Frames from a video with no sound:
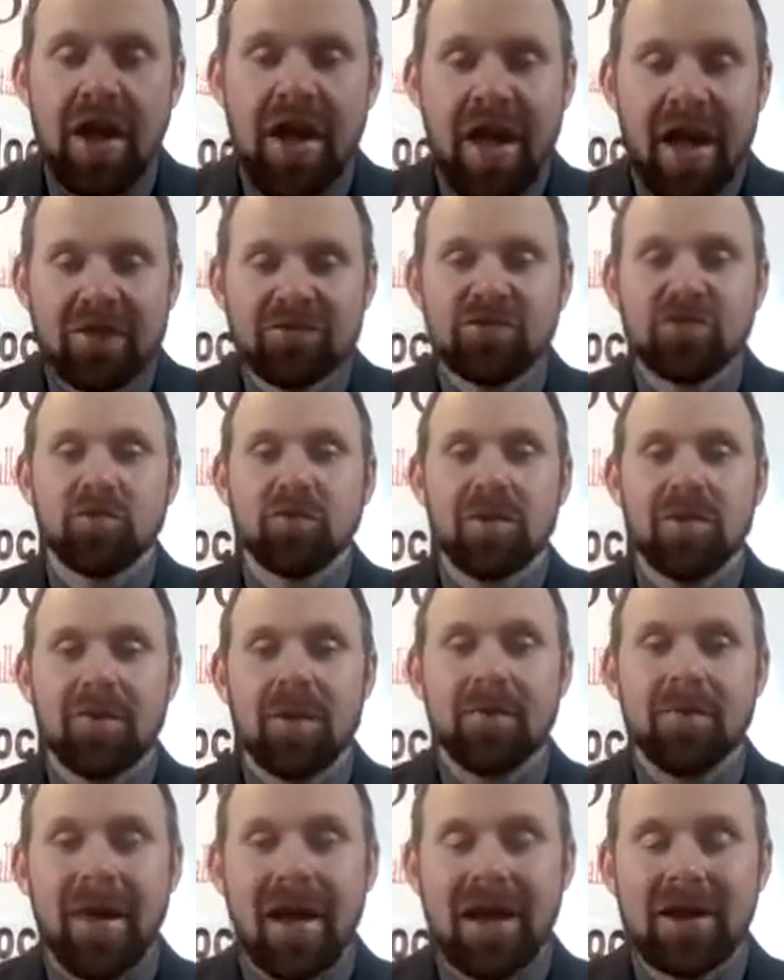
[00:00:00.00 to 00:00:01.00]
as a Green
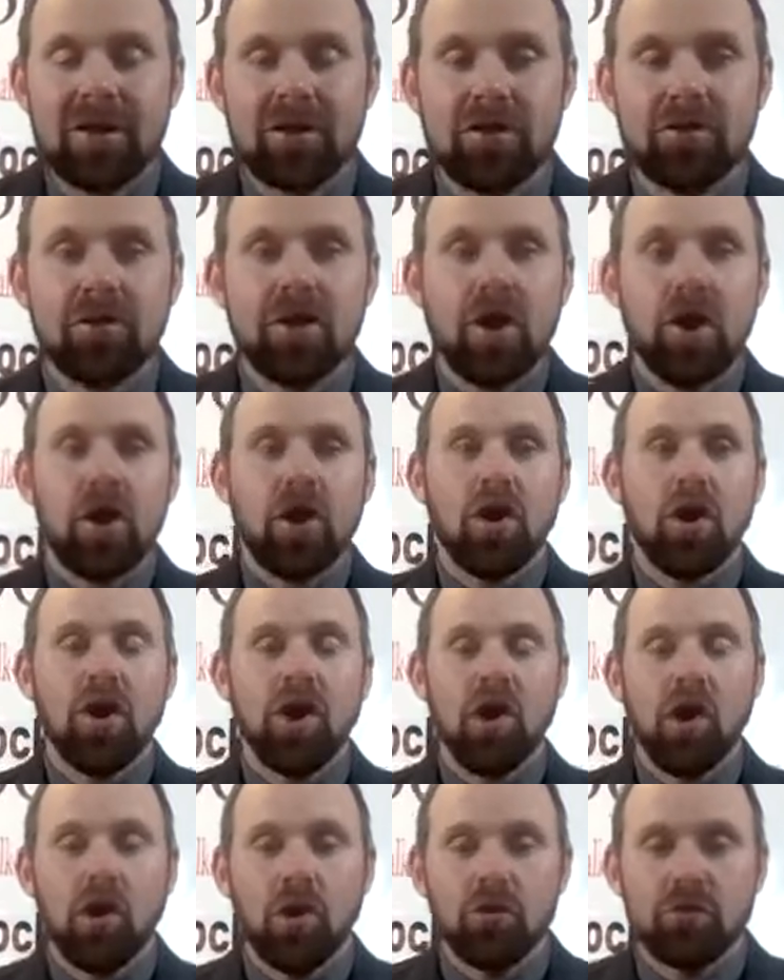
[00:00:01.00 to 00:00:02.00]
Bay Packer,
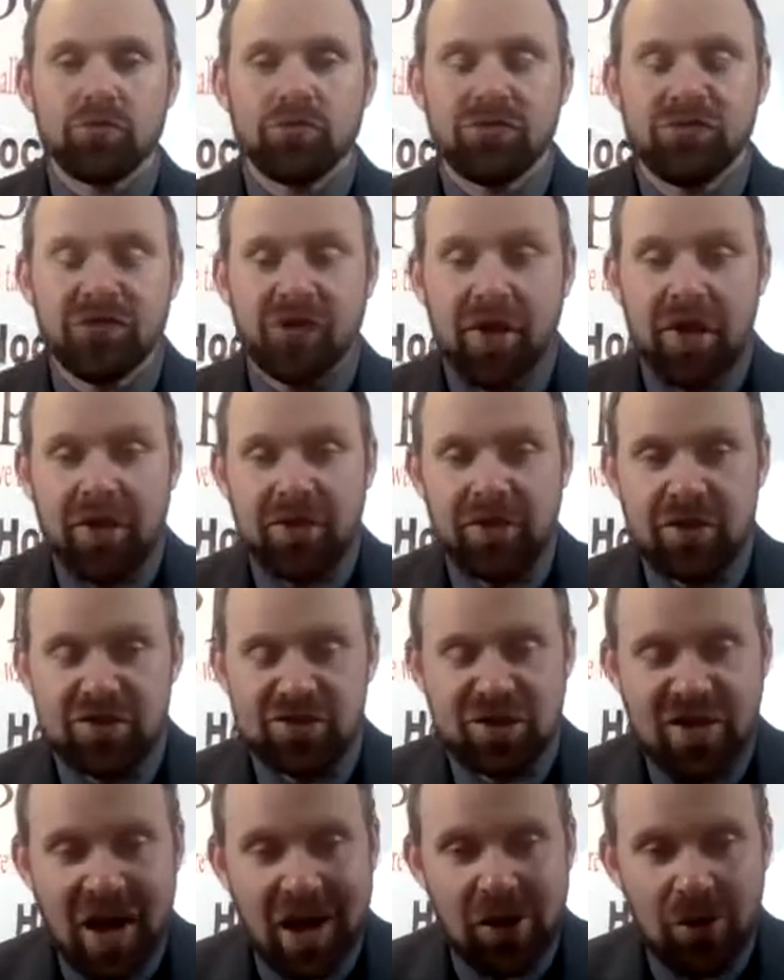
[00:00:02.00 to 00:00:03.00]
owns the
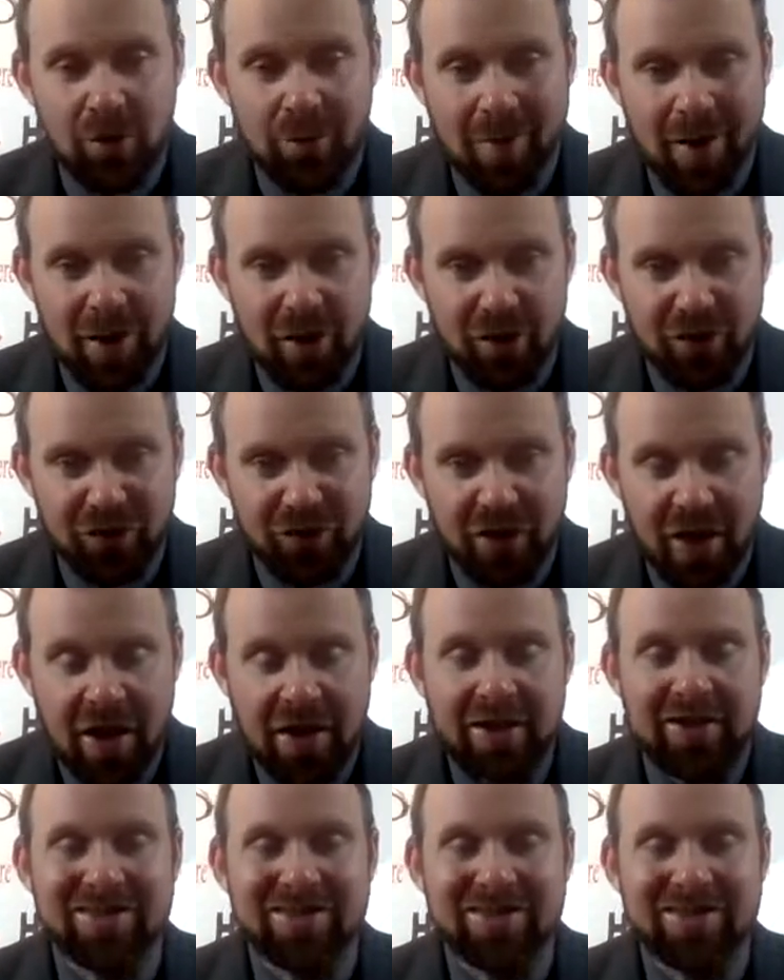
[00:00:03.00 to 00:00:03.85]
Chicago Bears.